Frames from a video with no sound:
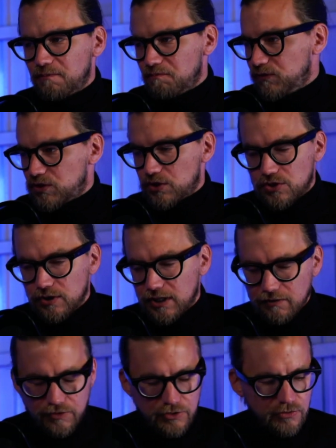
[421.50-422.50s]
just to
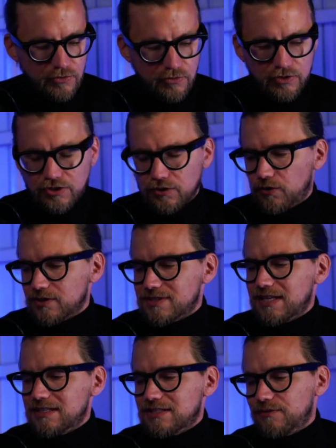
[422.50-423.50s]
give you, a
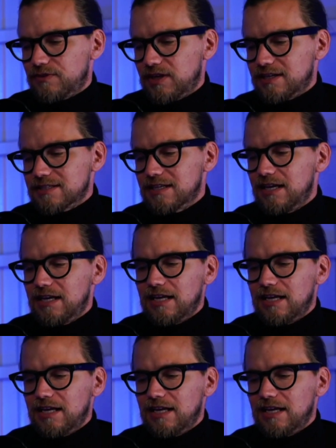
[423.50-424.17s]
sense of this,